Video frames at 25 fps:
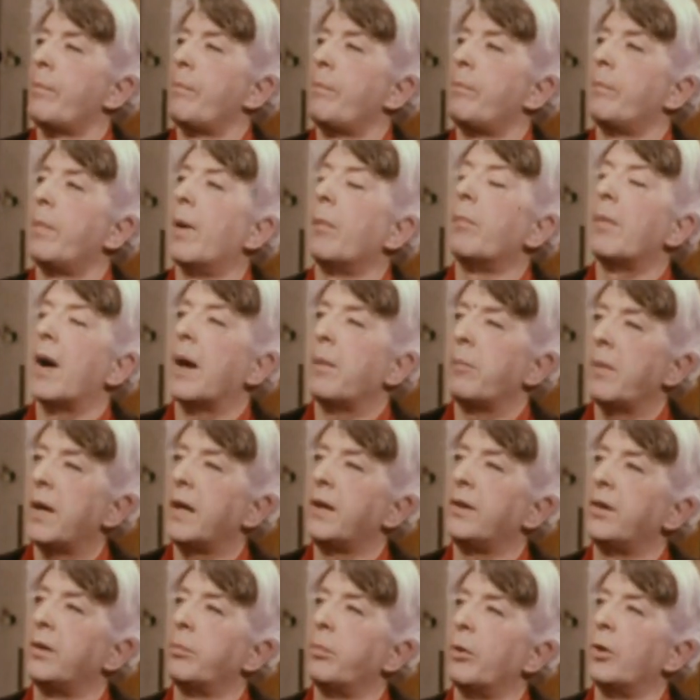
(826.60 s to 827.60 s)
But my
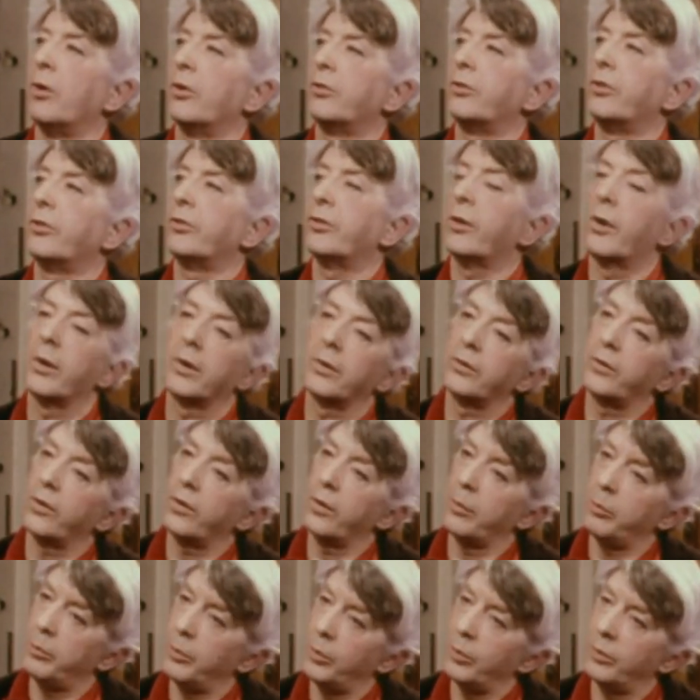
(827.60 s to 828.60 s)
main debauch is going to
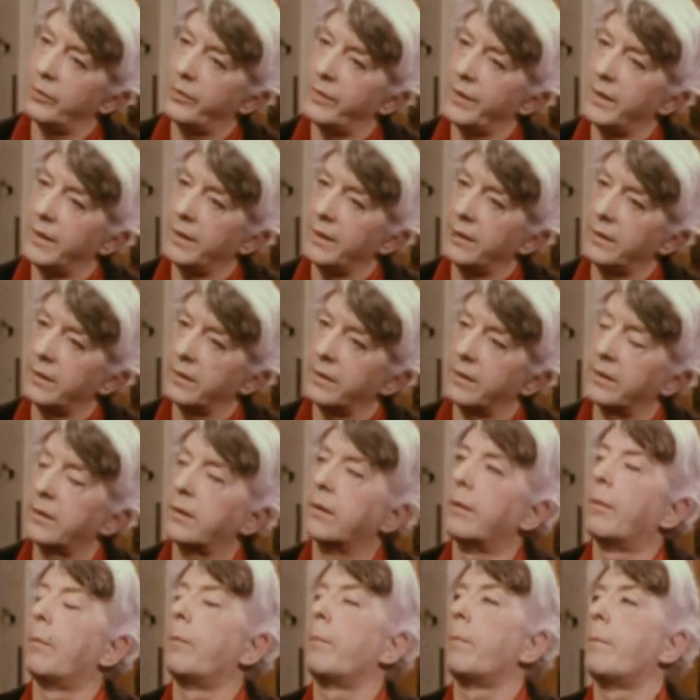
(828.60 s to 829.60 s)
the movies.
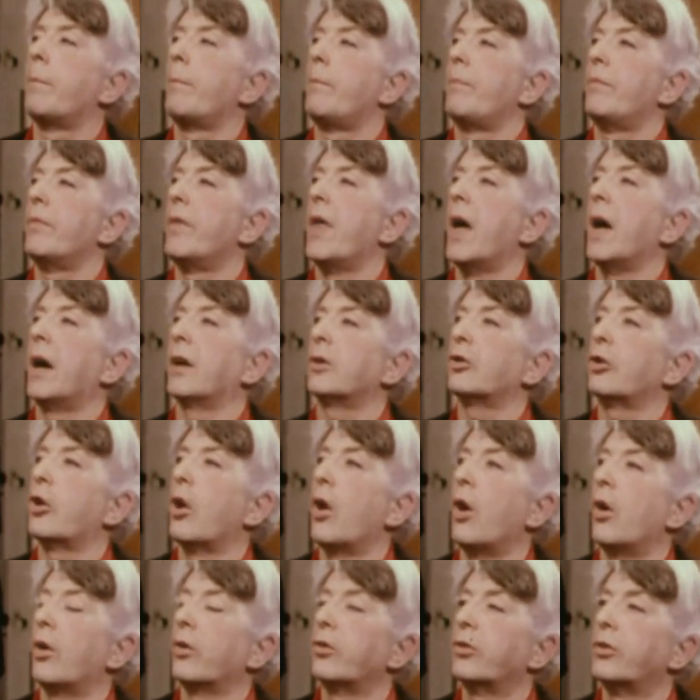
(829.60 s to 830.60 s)
That
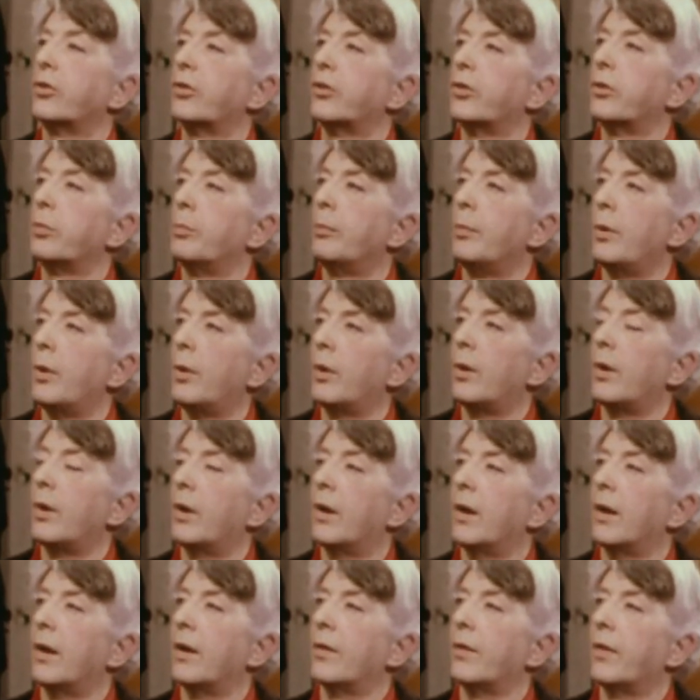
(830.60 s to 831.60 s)
costs
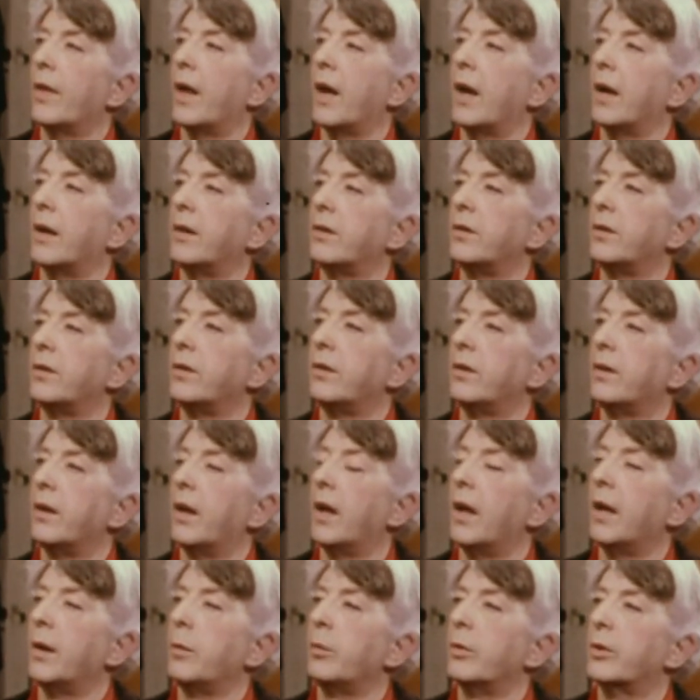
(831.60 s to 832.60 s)
more than
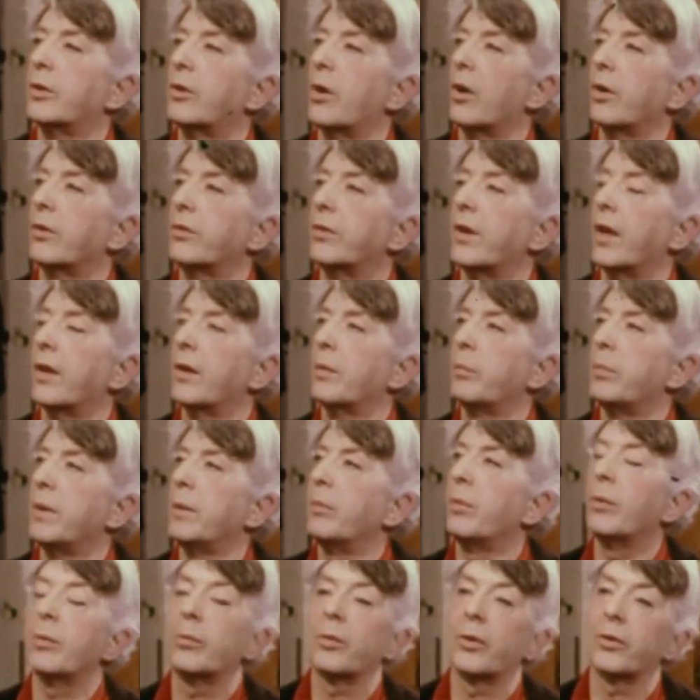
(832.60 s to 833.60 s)
it would cost other
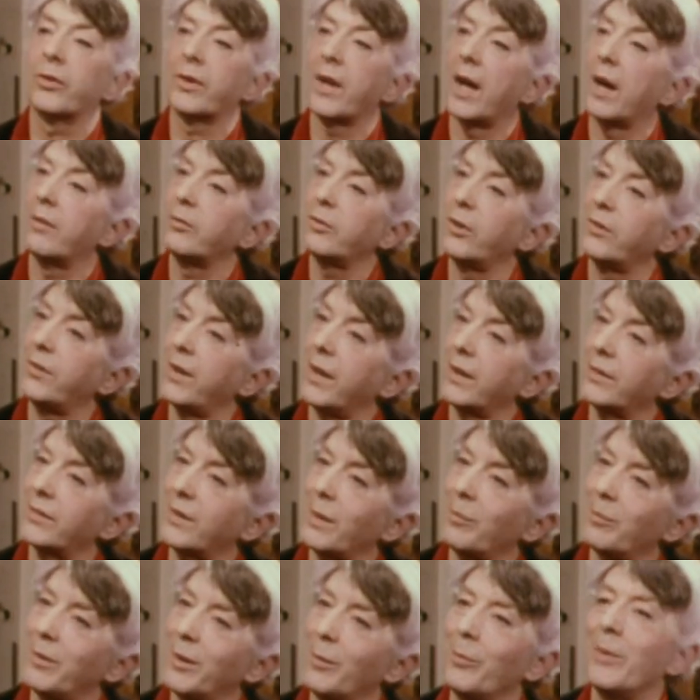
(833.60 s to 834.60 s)
people because I have to take
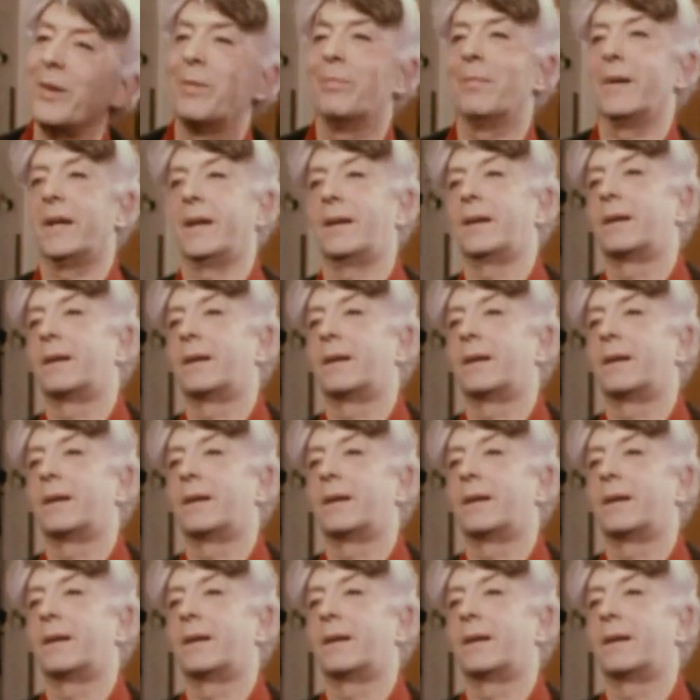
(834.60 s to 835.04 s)
somebody with me.